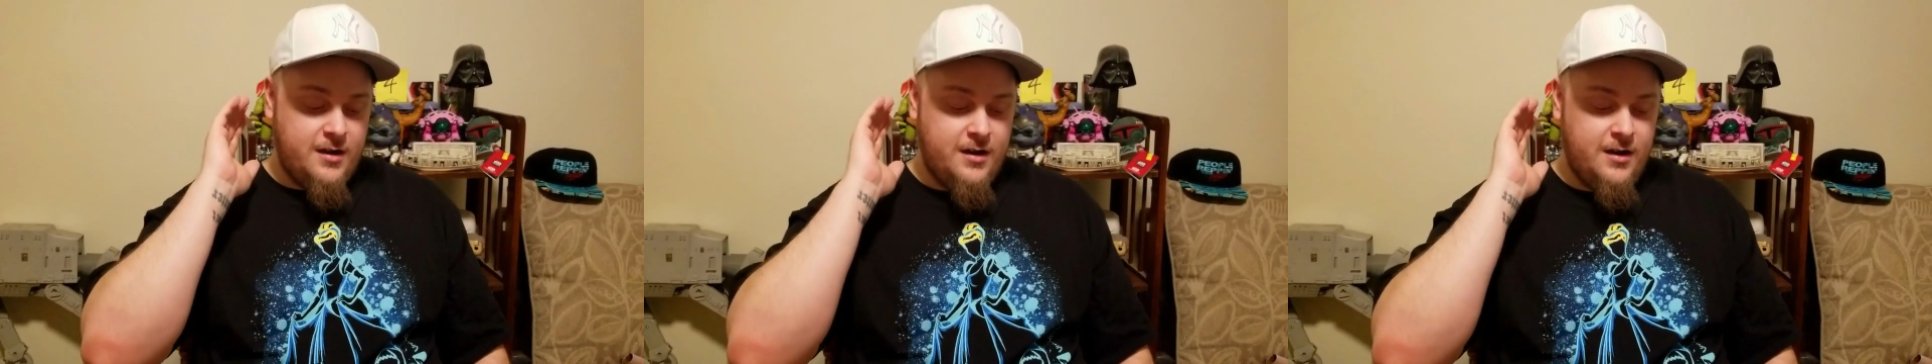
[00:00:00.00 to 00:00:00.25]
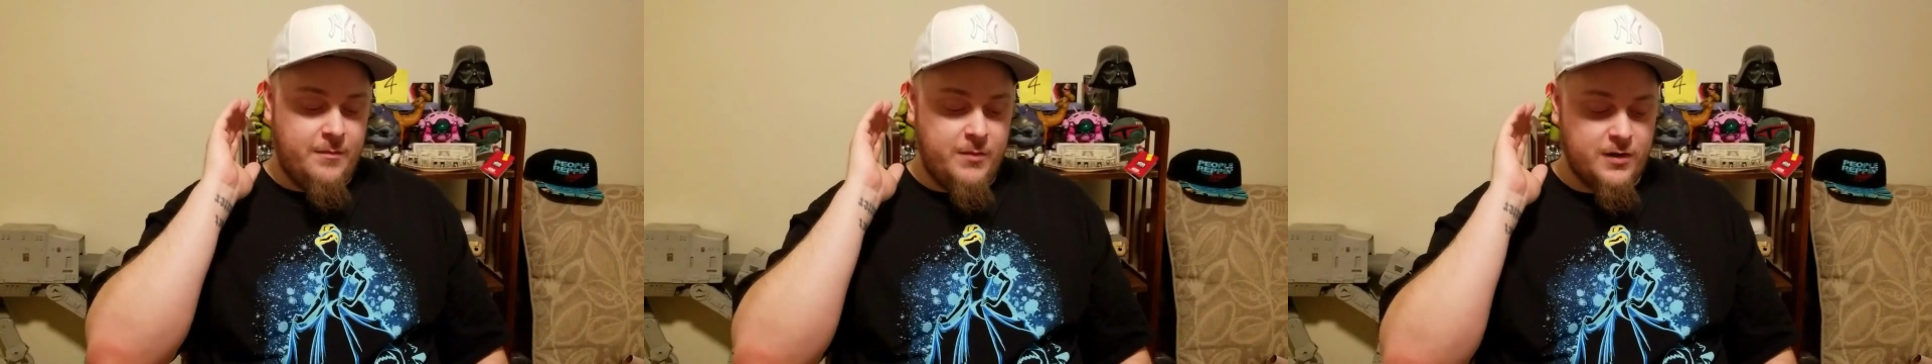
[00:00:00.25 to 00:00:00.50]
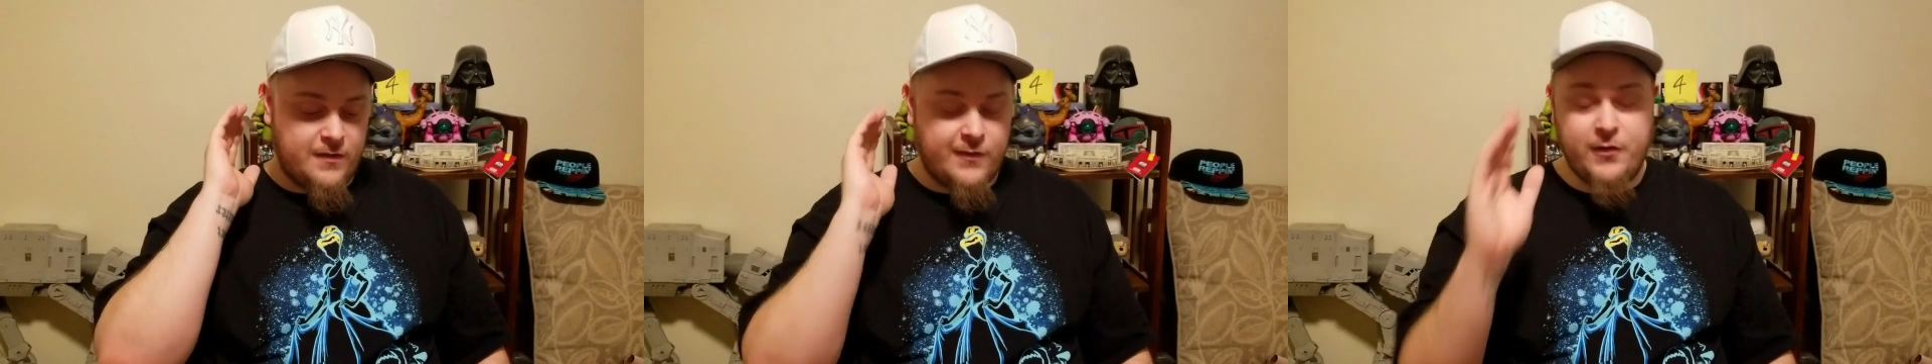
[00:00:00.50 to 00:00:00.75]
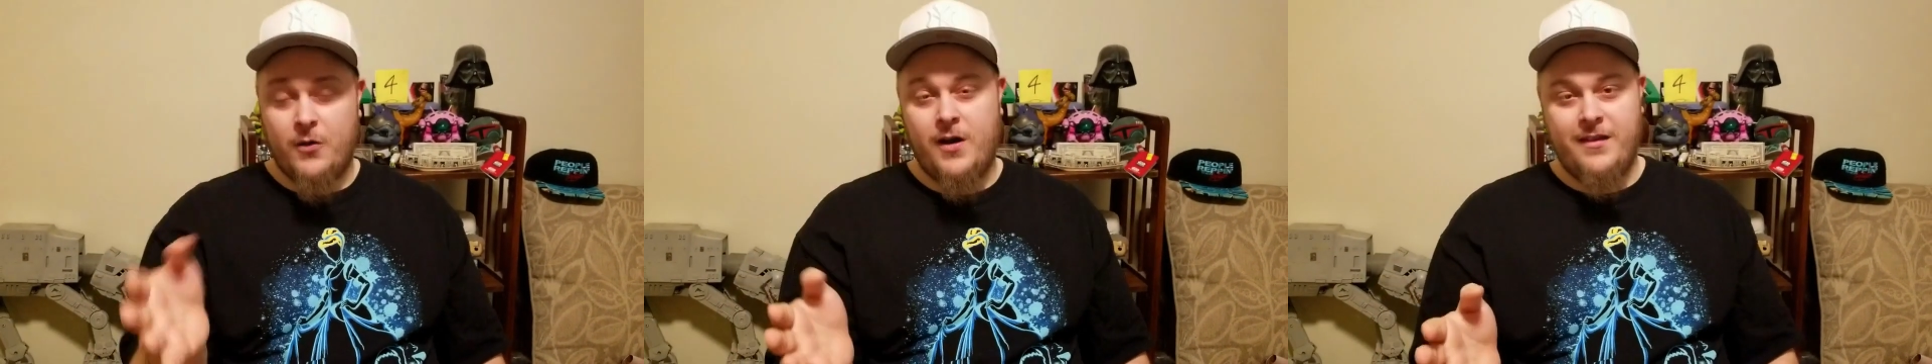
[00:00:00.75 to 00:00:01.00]
number
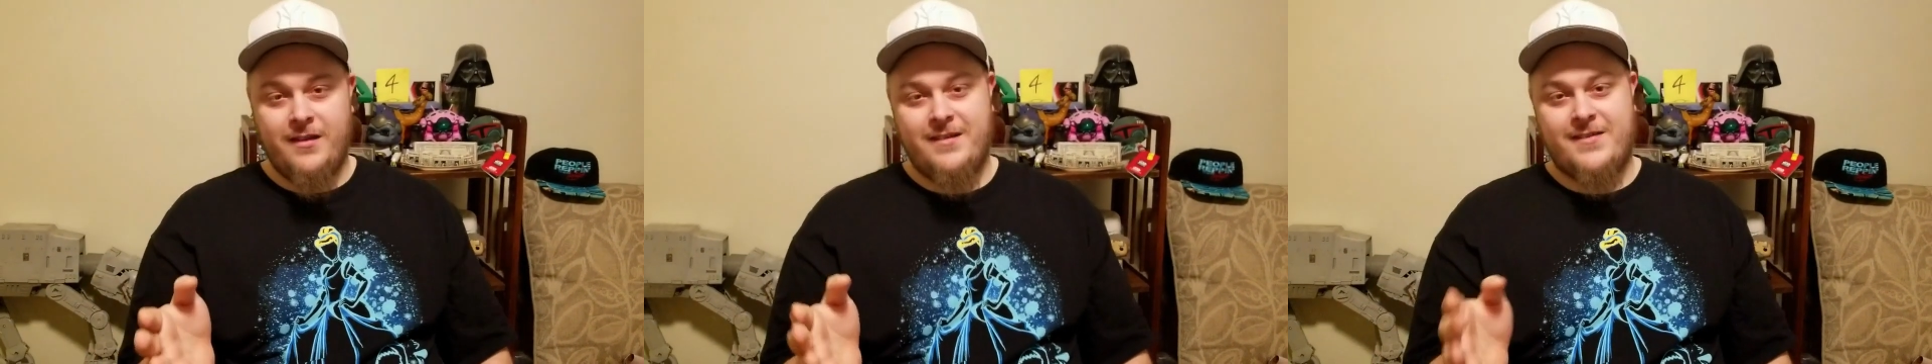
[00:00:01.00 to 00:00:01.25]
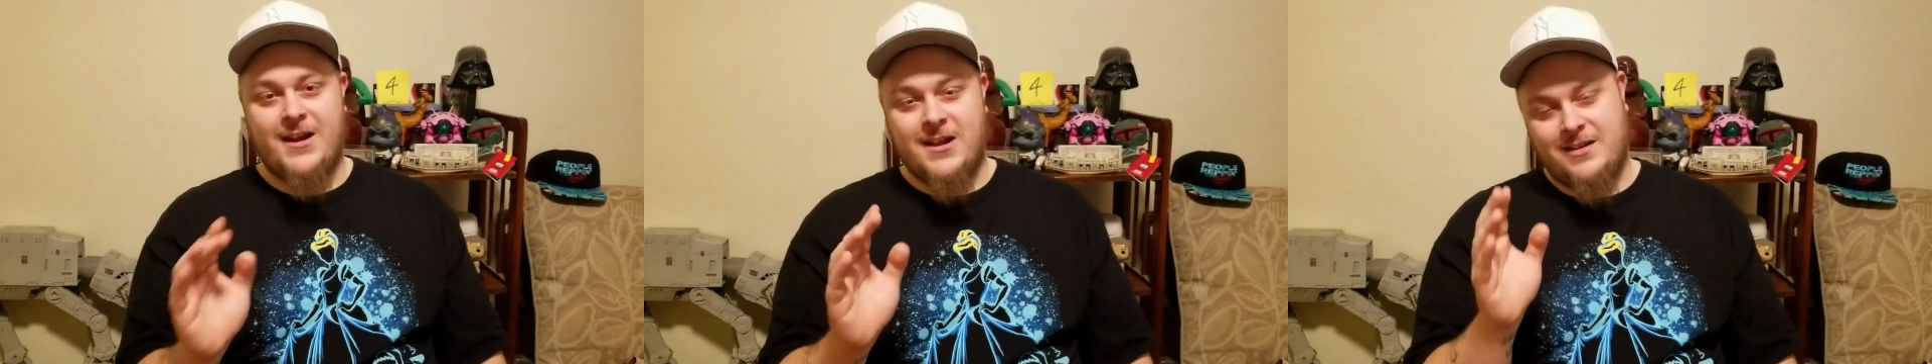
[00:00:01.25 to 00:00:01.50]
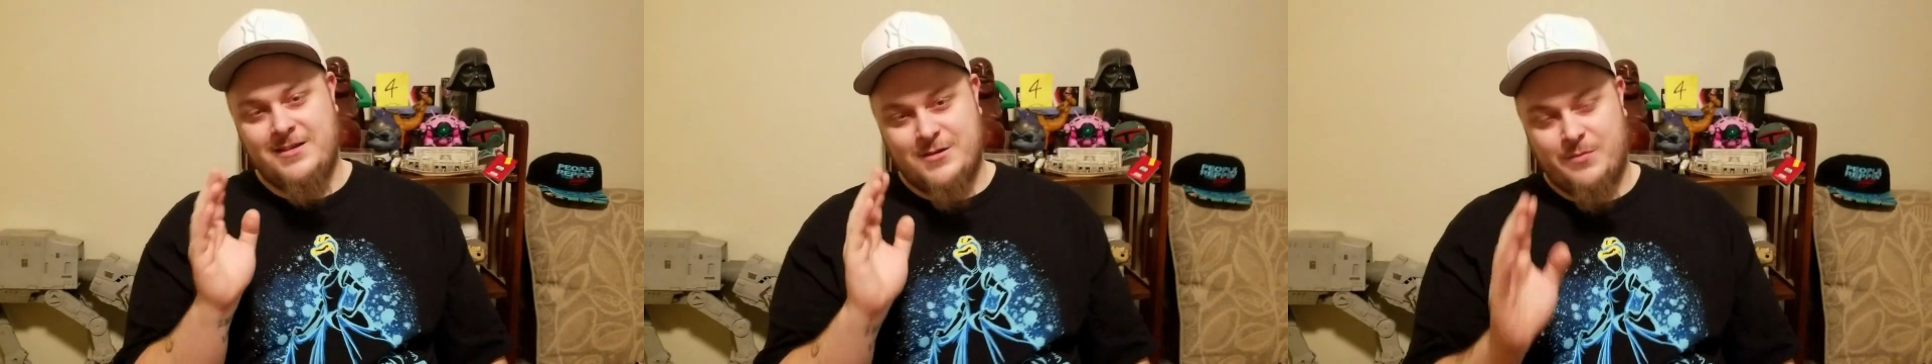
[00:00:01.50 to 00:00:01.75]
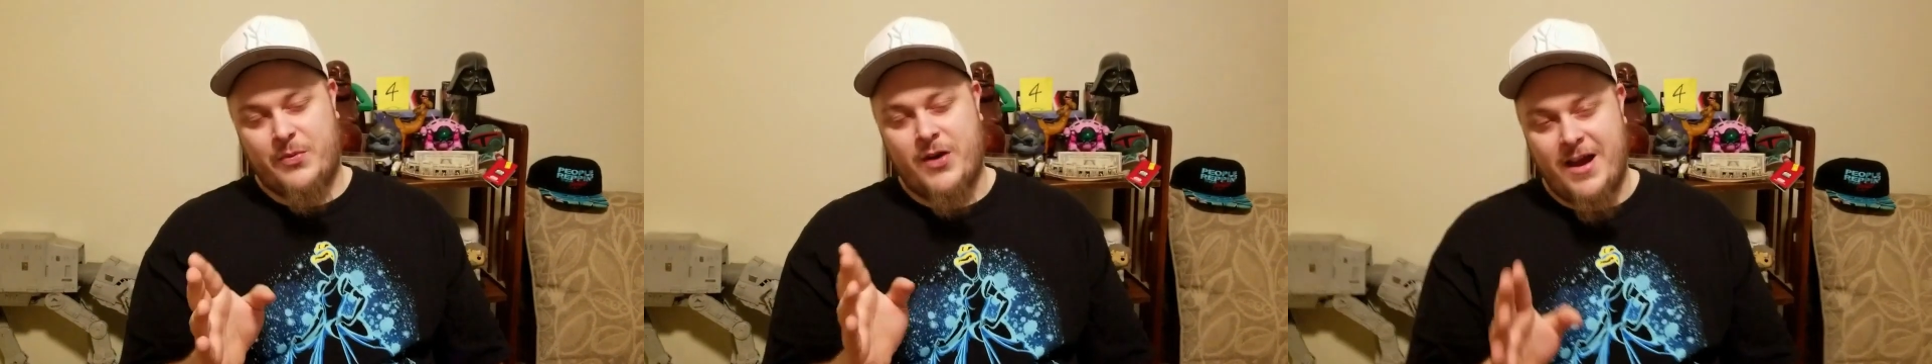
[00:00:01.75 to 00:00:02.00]
2 on the list actually
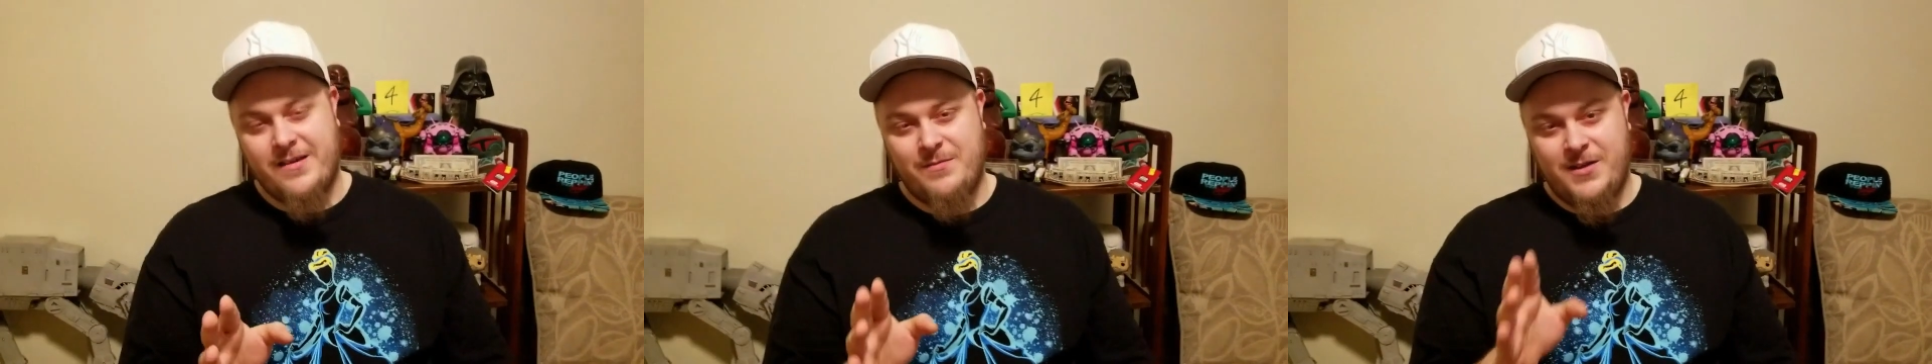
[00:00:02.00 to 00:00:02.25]
surprised